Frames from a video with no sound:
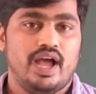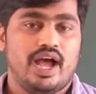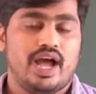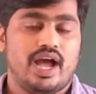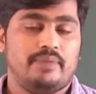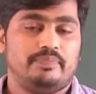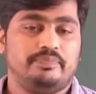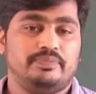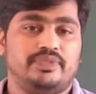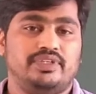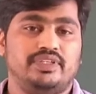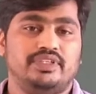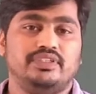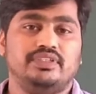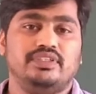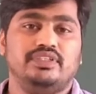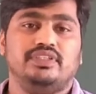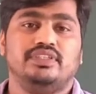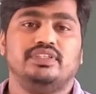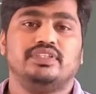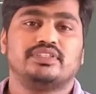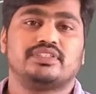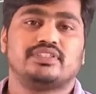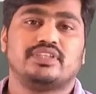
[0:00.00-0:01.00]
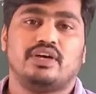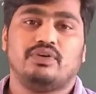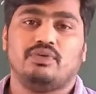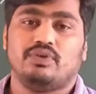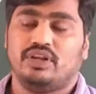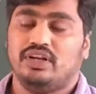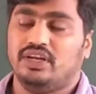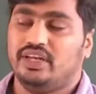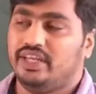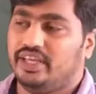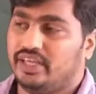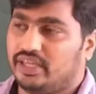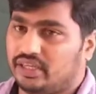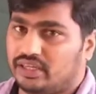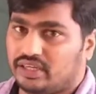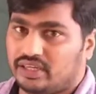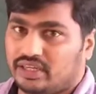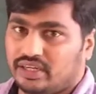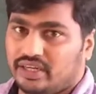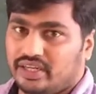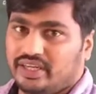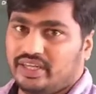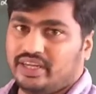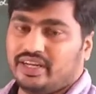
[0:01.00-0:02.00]
After the several
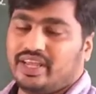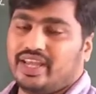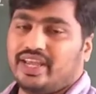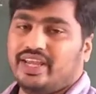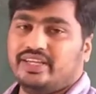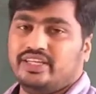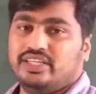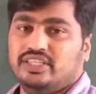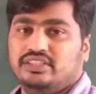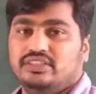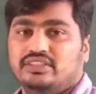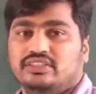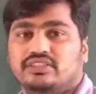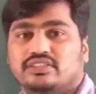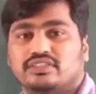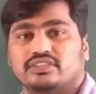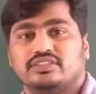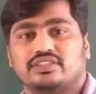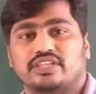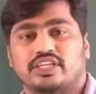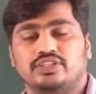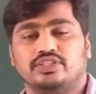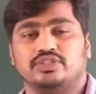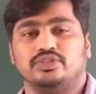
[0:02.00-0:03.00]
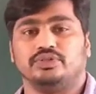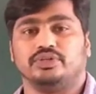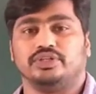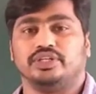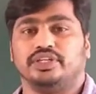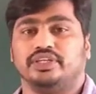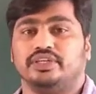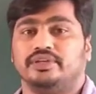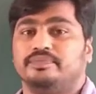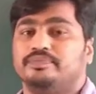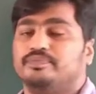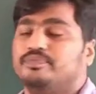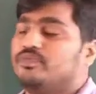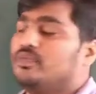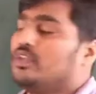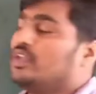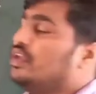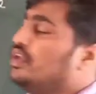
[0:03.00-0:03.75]
years in 18th century,